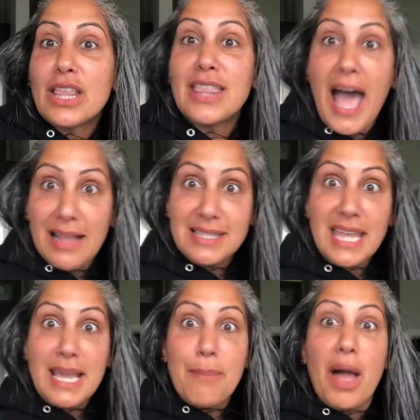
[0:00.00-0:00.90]
that's
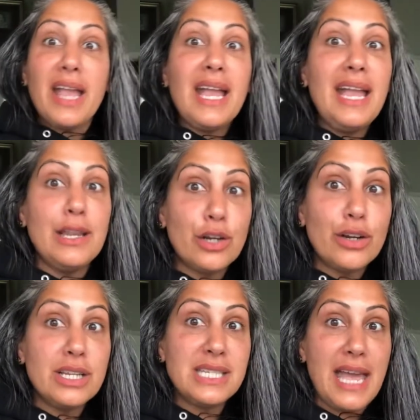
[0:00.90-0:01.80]
like my inner
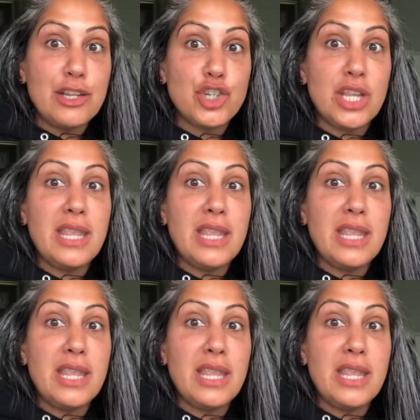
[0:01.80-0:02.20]
intention.